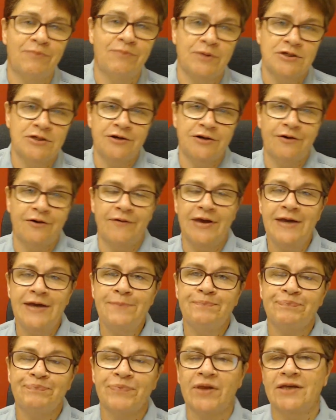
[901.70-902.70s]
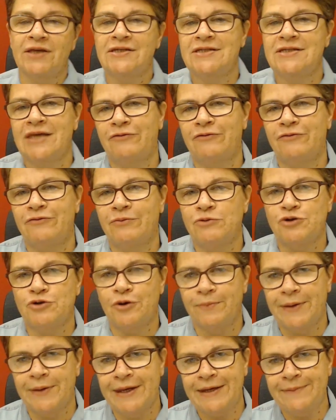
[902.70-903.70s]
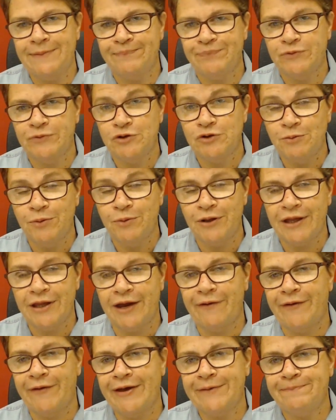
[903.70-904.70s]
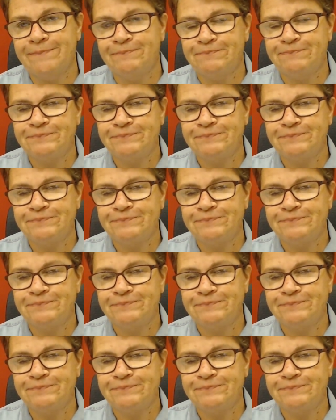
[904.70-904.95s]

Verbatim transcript: missionary sent from Germany to Bulgaria.